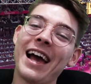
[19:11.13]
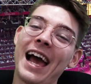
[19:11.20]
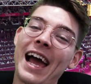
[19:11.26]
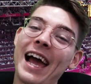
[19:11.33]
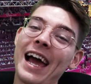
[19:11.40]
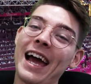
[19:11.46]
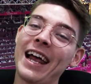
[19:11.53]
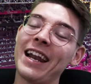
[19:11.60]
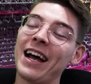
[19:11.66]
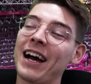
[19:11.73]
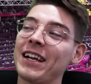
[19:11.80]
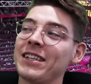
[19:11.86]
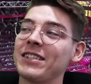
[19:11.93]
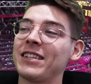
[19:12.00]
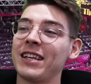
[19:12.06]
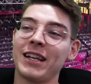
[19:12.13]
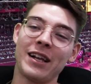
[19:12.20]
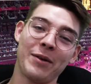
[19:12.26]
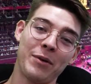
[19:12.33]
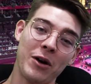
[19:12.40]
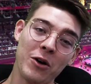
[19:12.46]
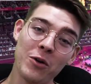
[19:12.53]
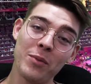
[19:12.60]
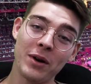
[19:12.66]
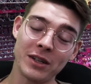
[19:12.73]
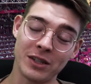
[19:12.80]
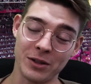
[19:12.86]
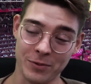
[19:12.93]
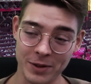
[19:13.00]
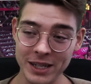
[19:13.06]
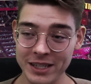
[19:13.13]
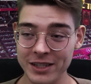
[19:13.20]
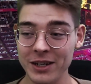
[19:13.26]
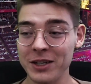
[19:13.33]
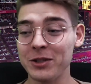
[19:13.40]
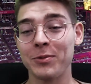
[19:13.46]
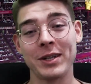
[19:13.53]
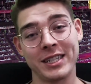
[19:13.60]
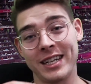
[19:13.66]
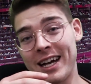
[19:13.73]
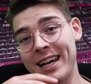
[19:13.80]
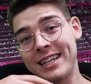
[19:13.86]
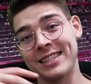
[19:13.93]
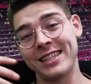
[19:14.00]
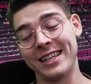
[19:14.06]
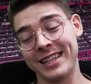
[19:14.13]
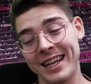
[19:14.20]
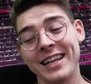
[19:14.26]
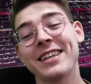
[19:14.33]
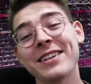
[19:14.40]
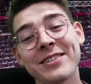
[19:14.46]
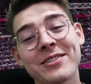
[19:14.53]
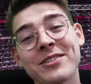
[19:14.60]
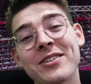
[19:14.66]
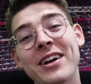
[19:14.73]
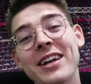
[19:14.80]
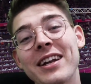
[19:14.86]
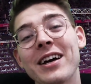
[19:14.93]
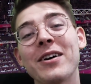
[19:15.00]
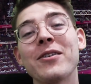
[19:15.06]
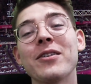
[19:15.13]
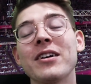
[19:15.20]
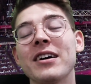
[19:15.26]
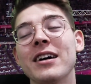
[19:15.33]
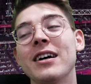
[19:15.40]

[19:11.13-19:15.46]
And I just did a whole bunch of research, which I actually did use right now.